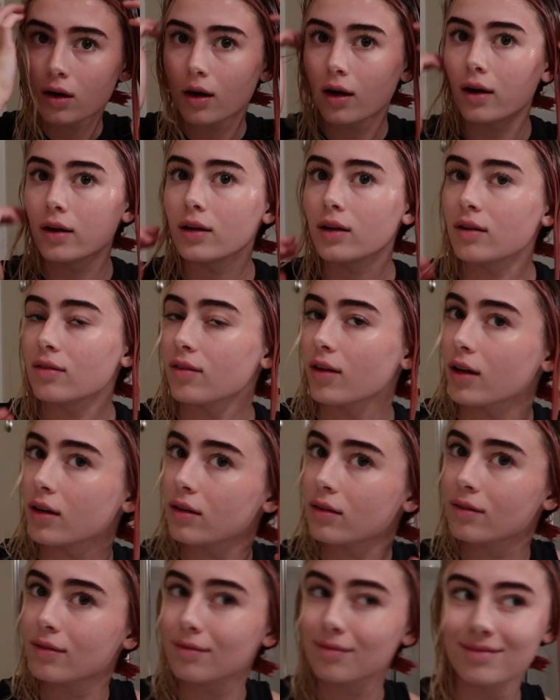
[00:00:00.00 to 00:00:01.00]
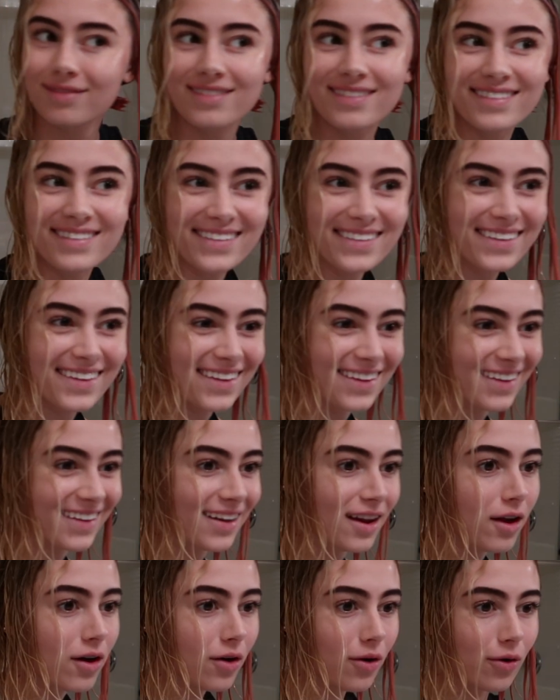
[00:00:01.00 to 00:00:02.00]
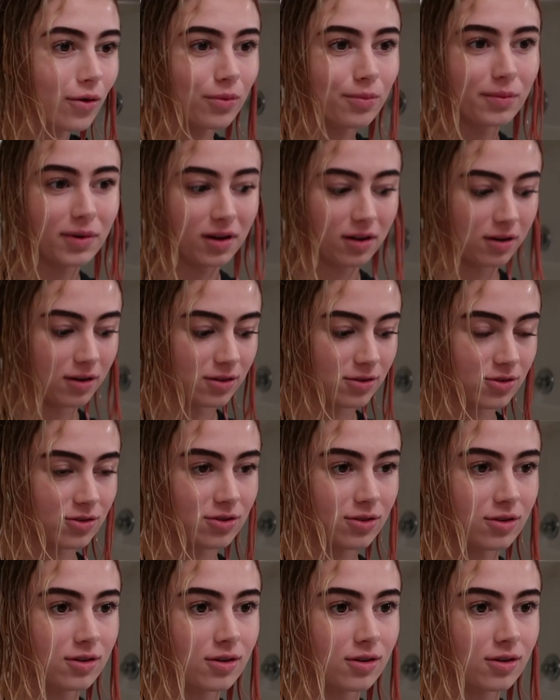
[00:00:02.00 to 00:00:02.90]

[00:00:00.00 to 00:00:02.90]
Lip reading: uneven. Oh my gosh.